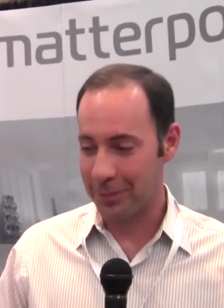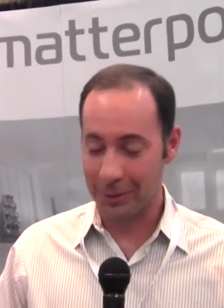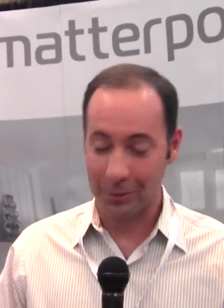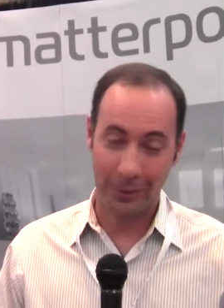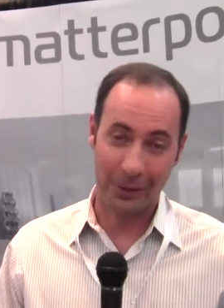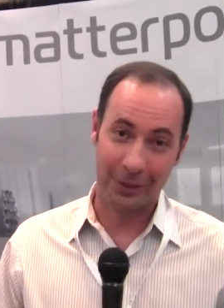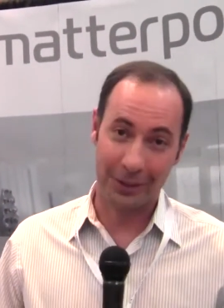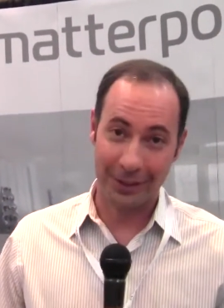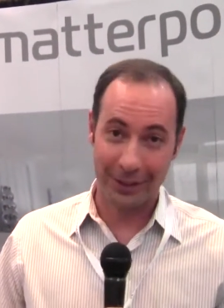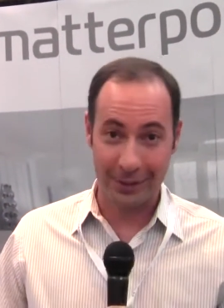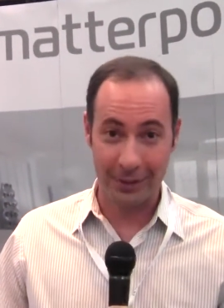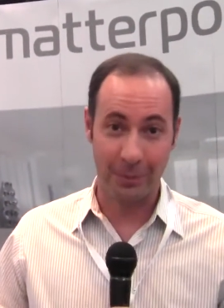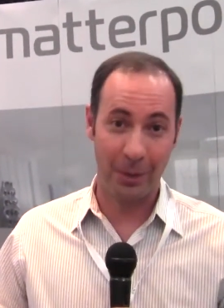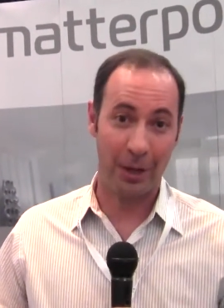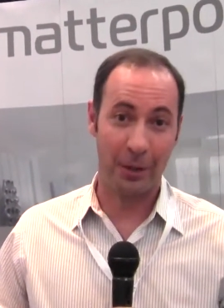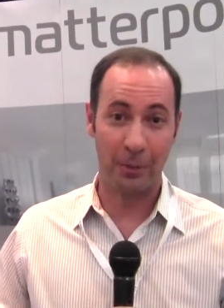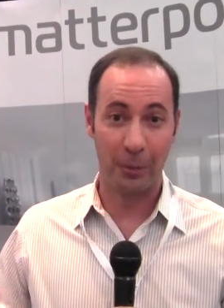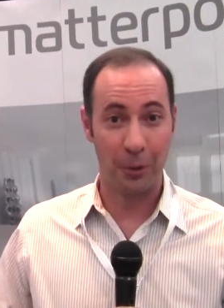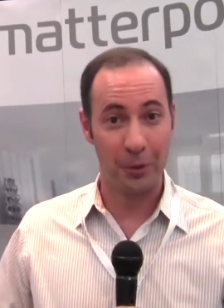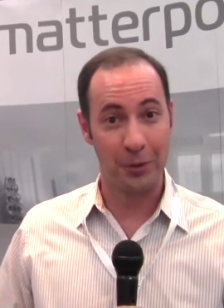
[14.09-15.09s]
but really it's
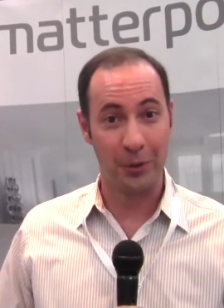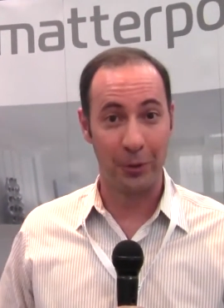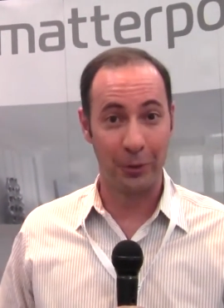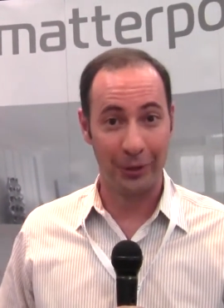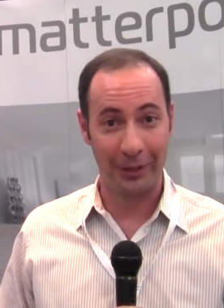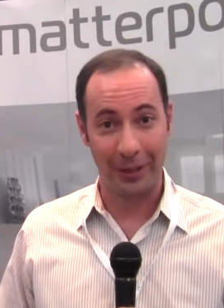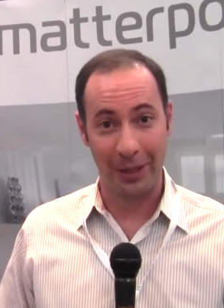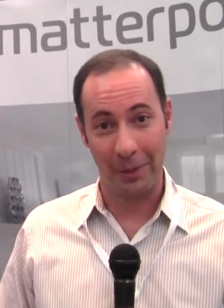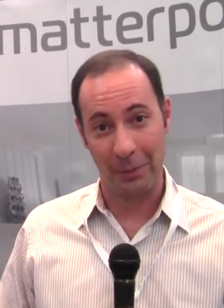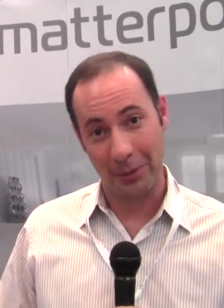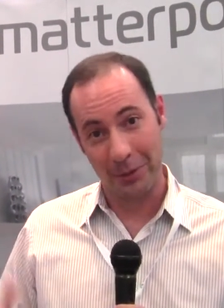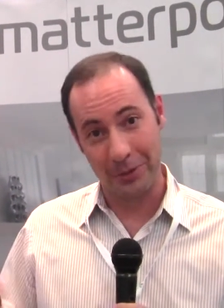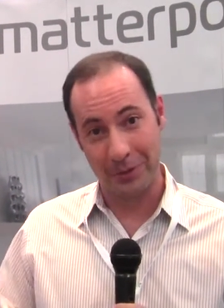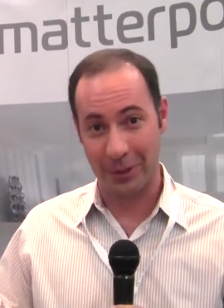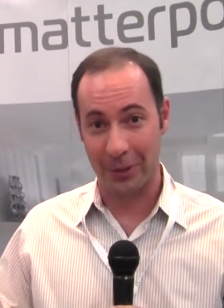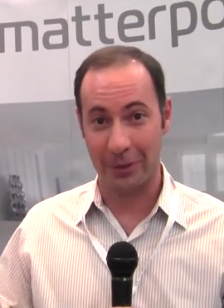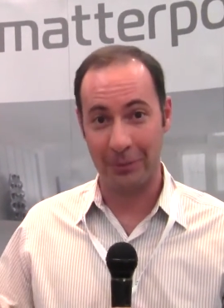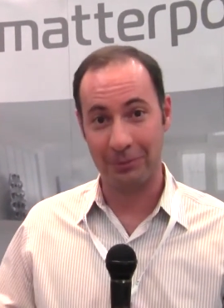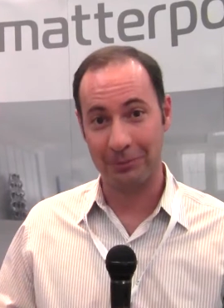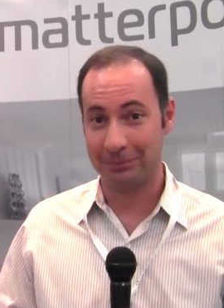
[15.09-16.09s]
Matterport's only camera,
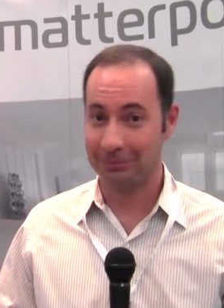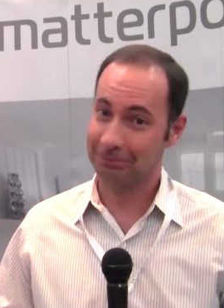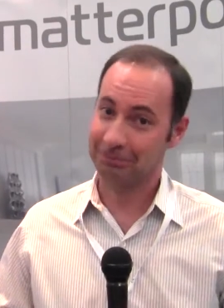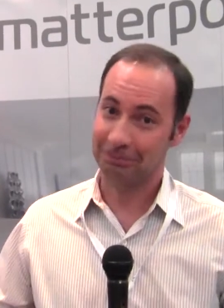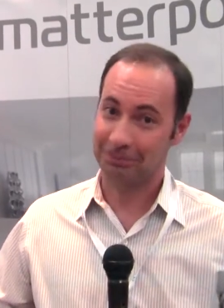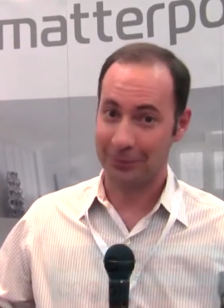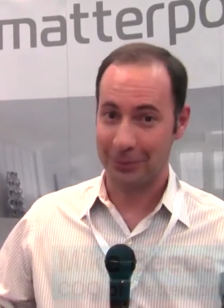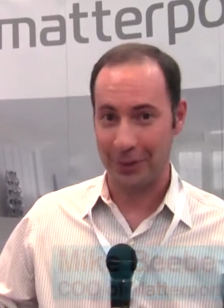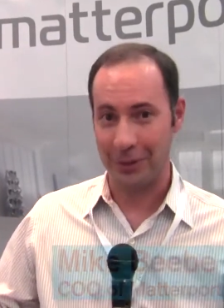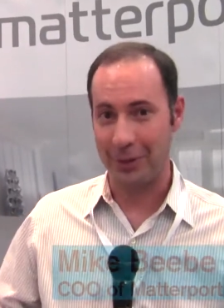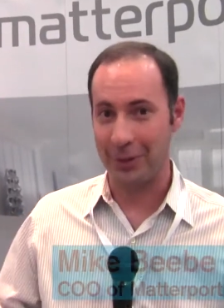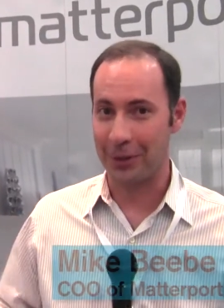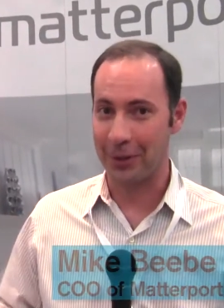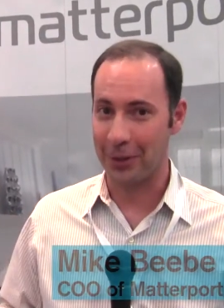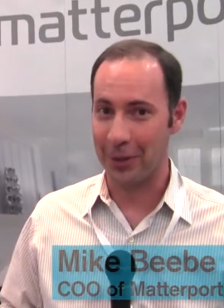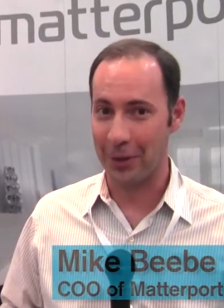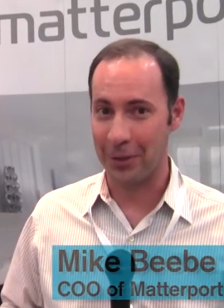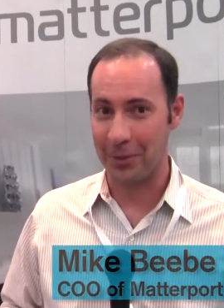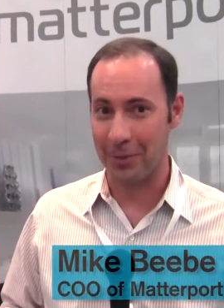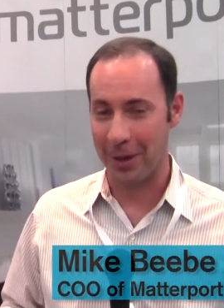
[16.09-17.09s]
so you can
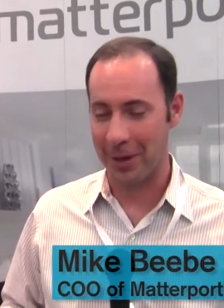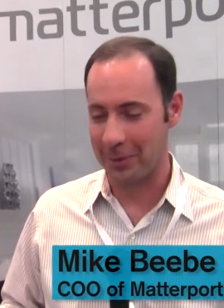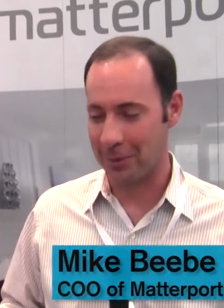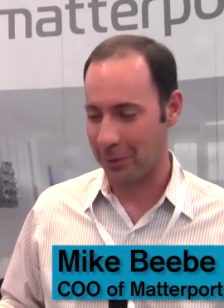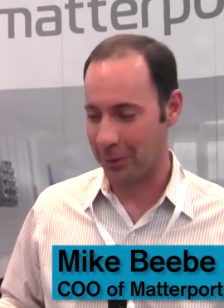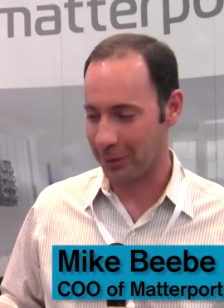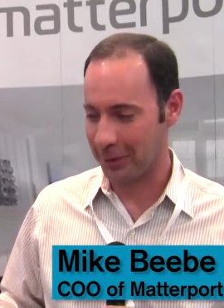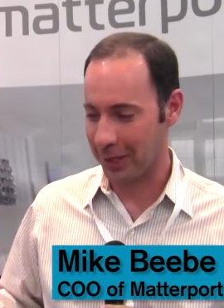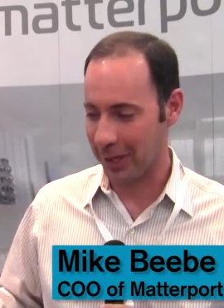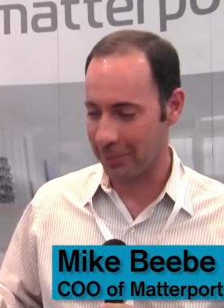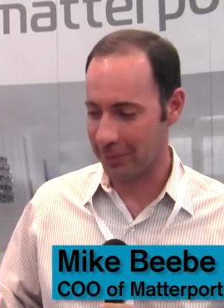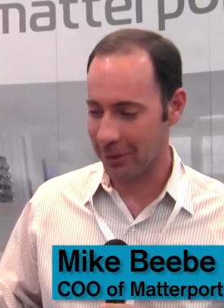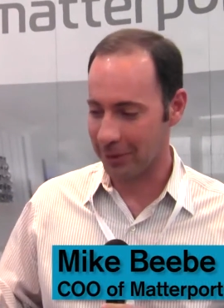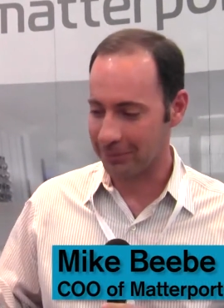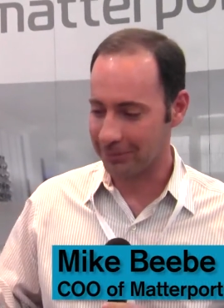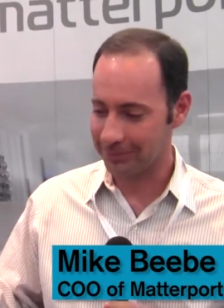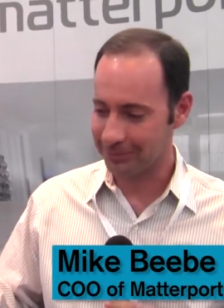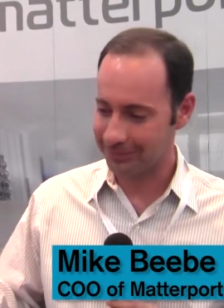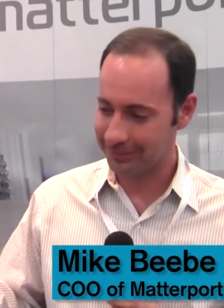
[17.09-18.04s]
call it the Matterport camera.